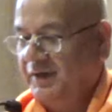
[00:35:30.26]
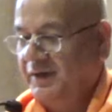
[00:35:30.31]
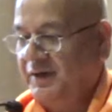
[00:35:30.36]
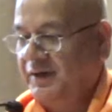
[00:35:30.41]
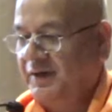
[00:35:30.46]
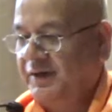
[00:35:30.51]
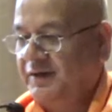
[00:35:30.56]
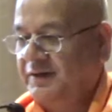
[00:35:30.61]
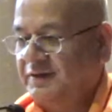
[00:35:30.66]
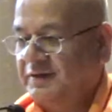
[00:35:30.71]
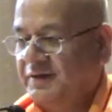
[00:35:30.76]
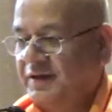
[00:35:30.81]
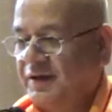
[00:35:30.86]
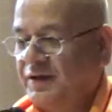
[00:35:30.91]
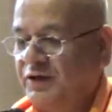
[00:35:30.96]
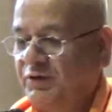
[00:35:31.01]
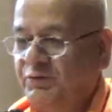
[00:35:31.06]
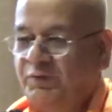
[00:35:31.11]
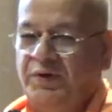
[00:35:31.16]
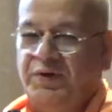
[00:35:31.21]
is
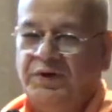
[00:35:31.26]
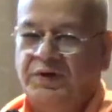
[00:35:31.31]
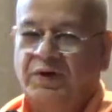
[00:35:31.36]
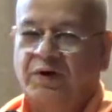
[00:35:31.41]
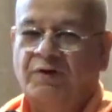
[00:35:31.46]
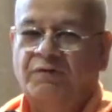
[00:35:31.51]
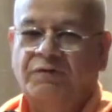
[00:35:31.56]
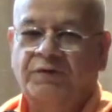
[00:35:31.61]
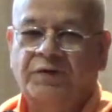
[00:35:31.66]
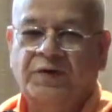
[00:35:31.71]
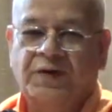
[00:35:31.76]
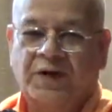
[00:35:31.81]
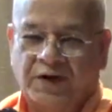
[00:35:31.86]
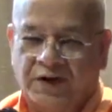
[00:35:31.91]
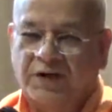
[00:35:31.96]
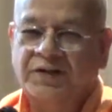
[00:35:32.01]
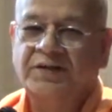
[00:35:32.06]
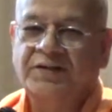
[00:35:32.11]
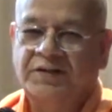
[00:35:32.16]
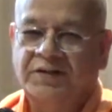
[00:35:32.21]
a unit of
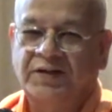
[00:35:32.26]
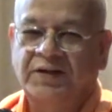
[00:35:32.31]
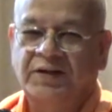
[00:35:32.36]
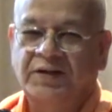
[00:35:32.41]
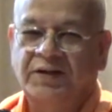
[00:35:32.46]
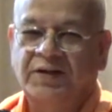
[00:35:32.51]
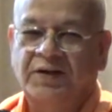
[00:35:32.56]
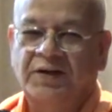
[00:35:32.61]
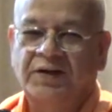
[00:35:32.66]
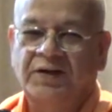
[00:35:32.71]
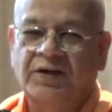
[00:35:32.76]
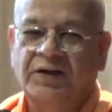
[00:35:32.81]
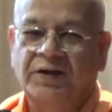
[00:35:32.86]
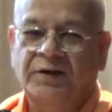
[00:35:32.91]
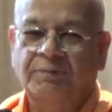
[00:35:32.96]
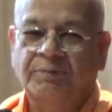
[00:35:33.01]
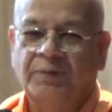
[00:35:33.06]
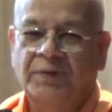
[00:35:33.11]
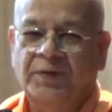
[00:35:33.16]
currency in India.